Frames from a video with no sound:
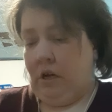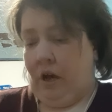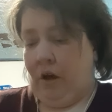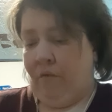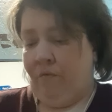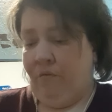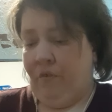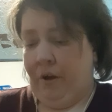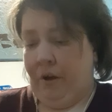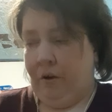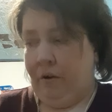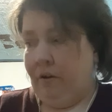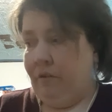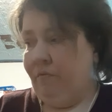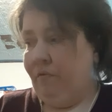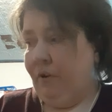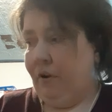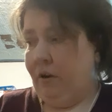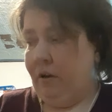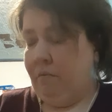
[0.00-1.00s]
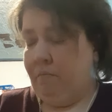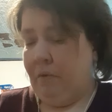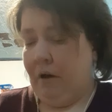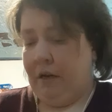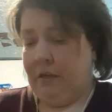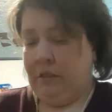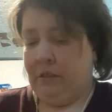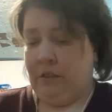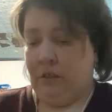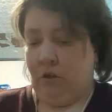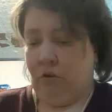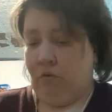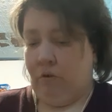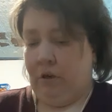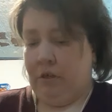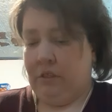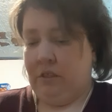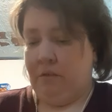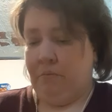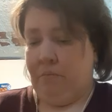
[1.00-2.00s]
very, very basic
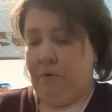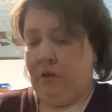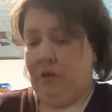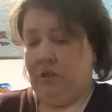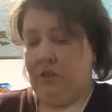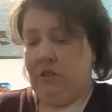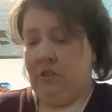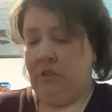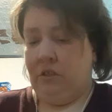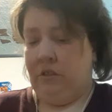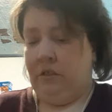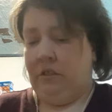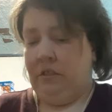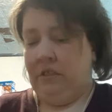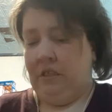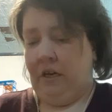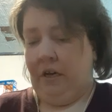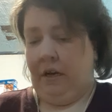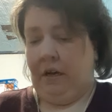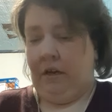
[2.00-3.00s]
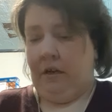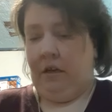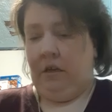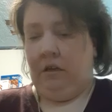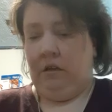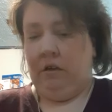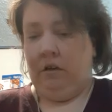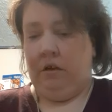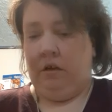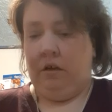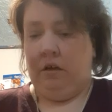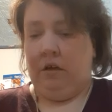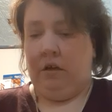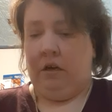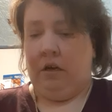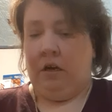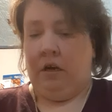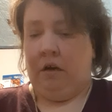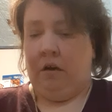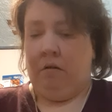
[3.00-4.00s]
recipe today.
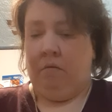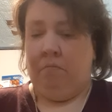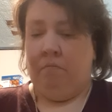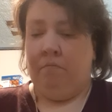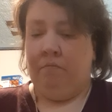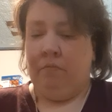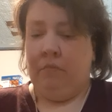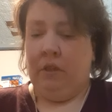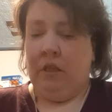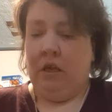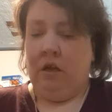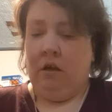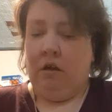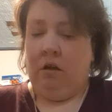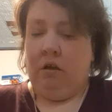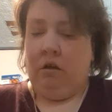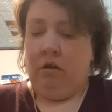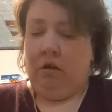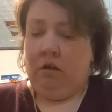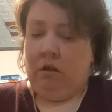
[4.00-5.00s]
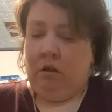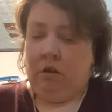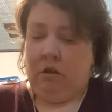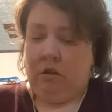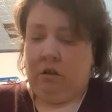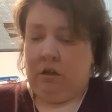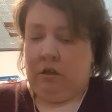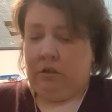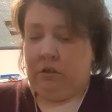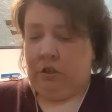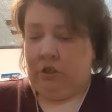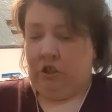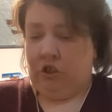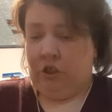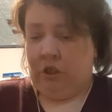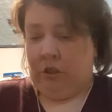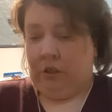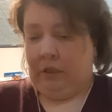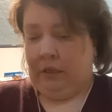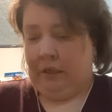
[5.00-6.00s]
The
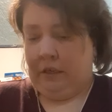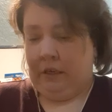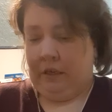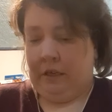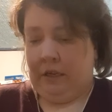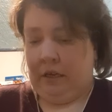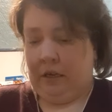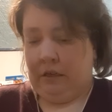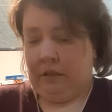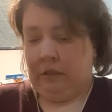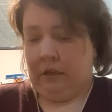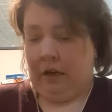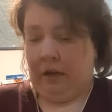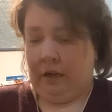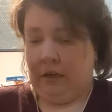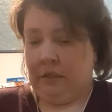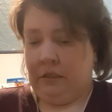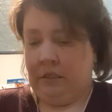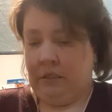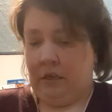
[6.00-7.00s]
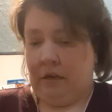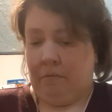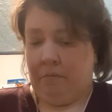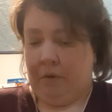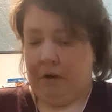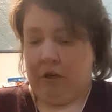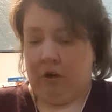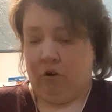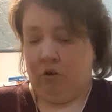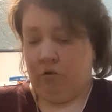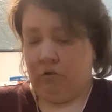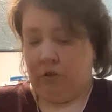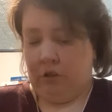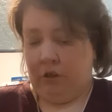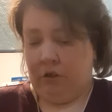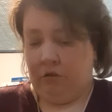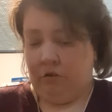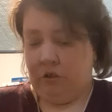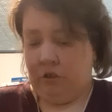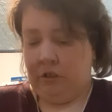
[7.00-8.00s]
chili, again, like I said, I made
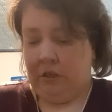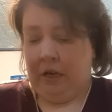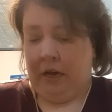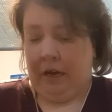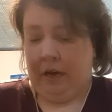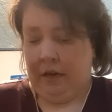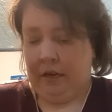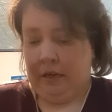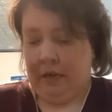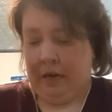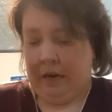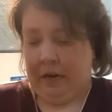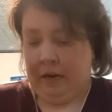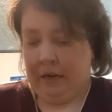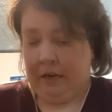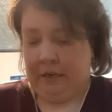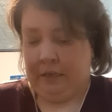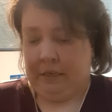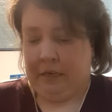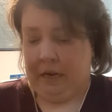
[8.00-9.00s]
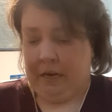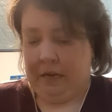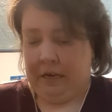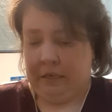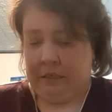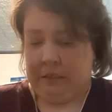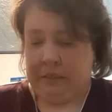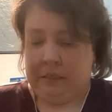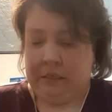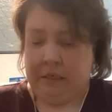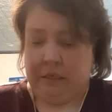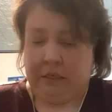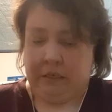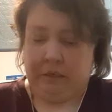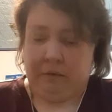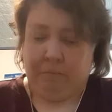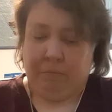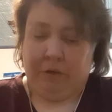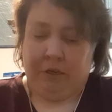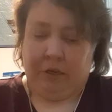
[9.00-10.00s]
earlier today, had canned
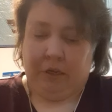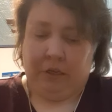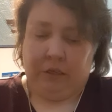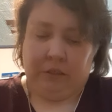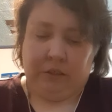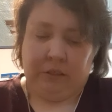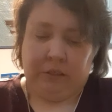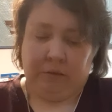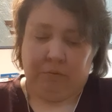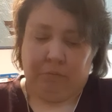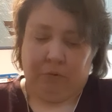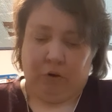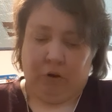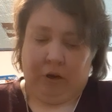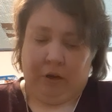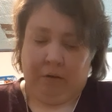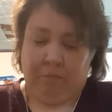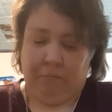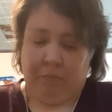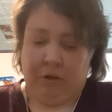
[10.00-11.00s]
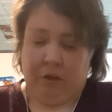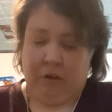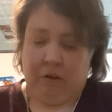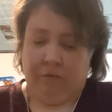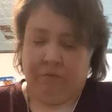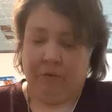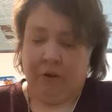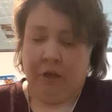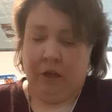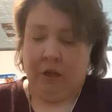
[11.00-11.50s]
kidney beans, some ground beef,